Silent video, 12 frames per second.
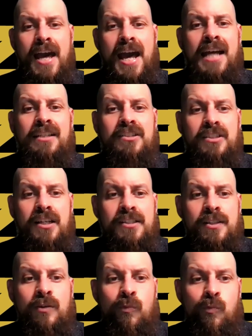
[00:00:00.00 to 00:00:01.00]
that
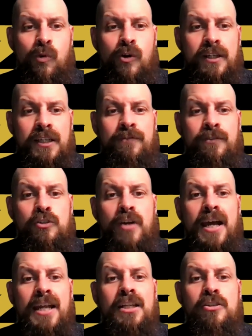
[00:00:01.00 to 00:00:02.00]
doesn't work. If you
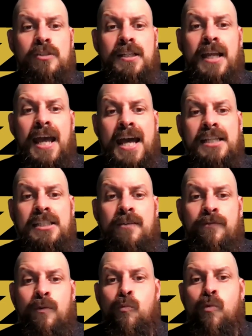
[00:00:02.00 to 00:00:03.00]
try to use an
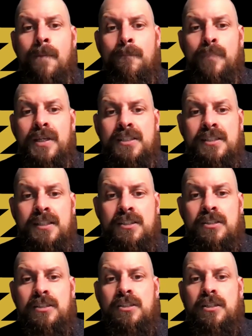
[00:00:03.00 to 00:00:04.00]
asset from one business
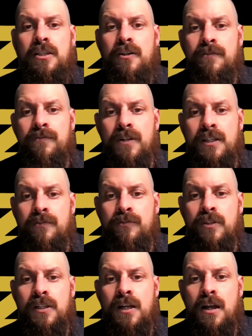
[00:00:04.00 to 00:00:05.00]
to secure funding
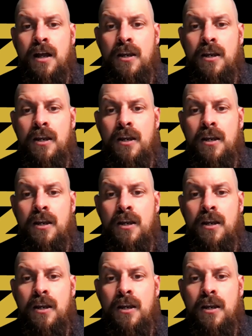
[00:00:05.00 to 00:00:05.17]
for